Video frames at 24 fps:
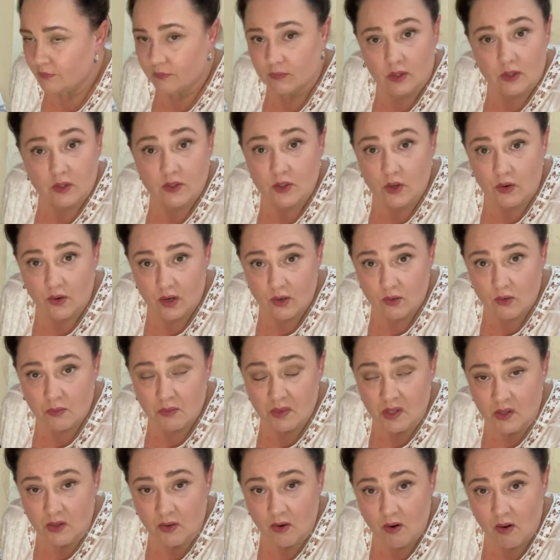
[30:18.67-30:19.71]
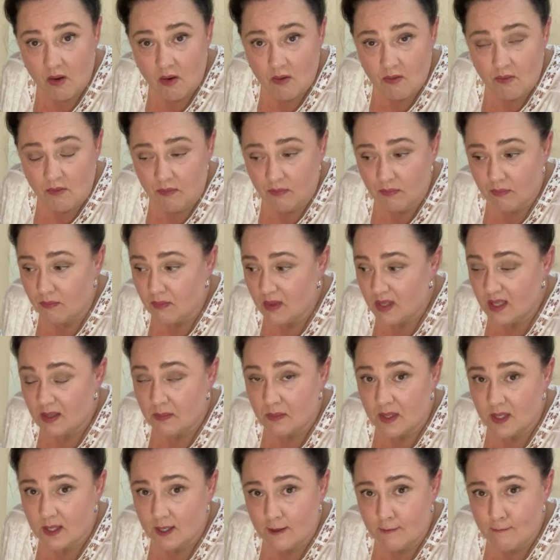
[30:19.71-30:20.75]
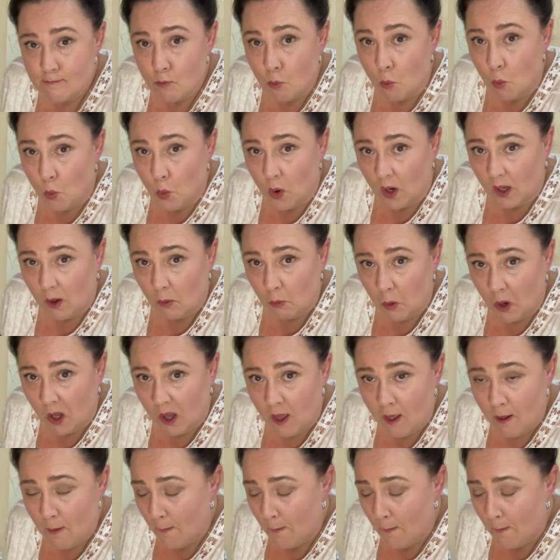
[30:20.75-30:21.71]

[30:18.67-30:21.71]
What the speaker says: Sorry it took me so long. Busy, working.